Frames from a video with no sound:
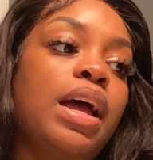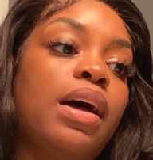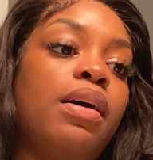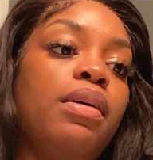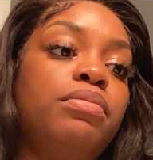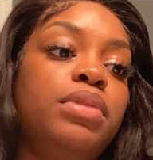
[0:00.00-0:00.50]

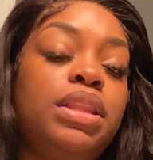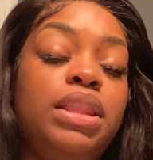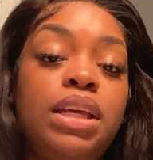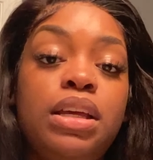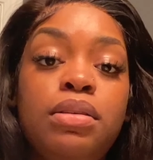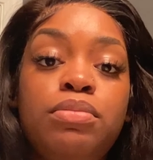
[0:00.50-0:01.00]
The
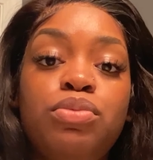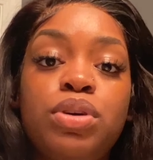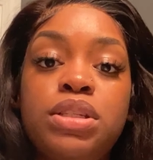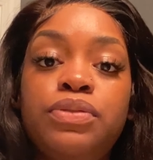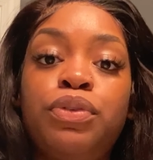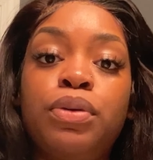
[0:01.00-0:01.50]
theme
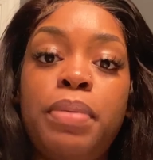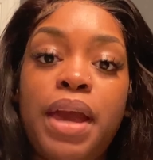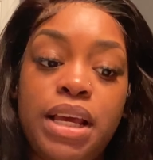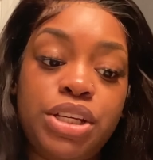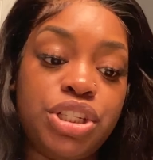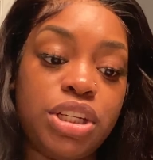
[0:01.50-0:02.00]
was for
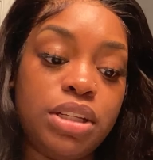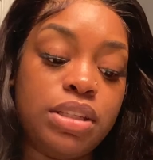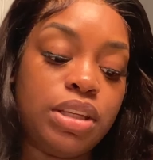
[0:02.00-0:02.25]
patience,